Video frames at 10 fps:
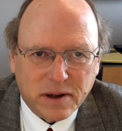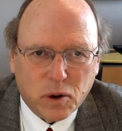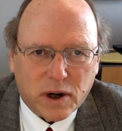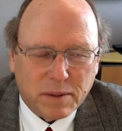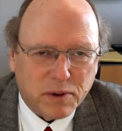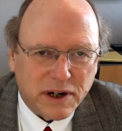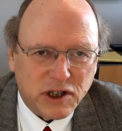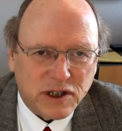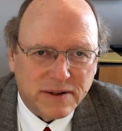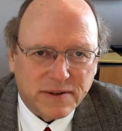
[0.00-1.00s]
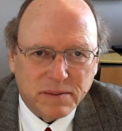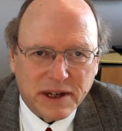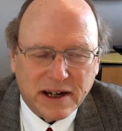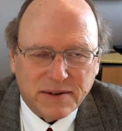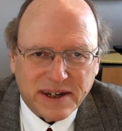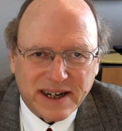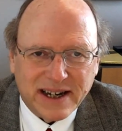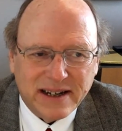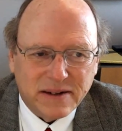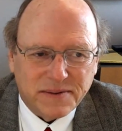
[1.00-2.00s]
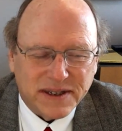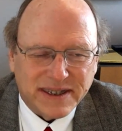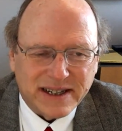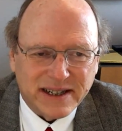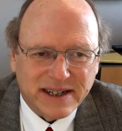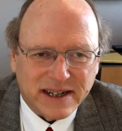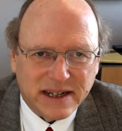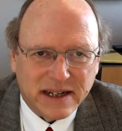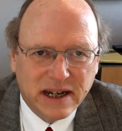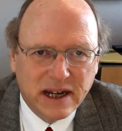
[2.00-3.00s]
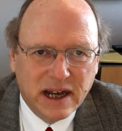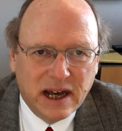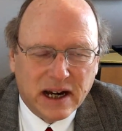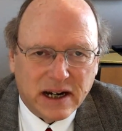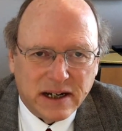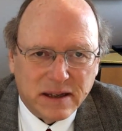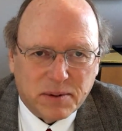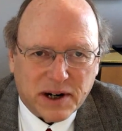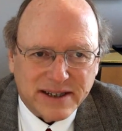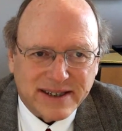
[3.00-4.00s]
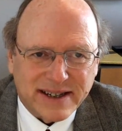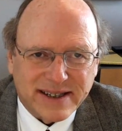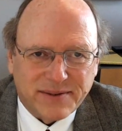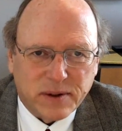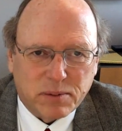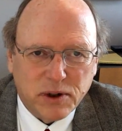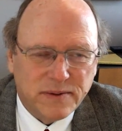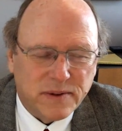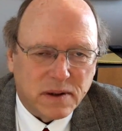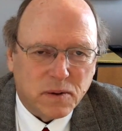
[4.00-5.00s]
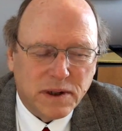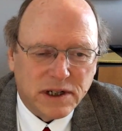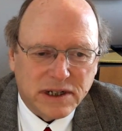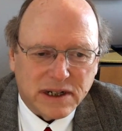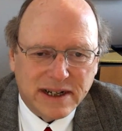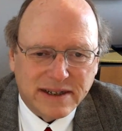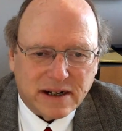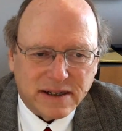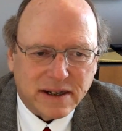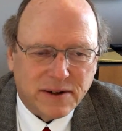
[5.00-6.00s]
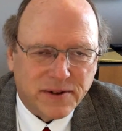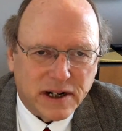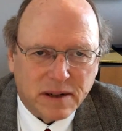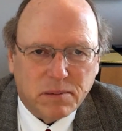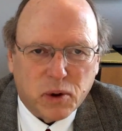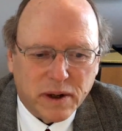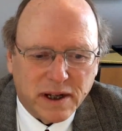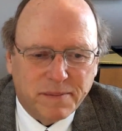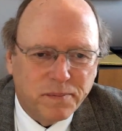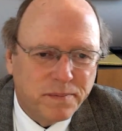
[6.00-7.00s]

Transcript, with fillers: cooperation from the FDA to facilitate the process of approval, which is also very important.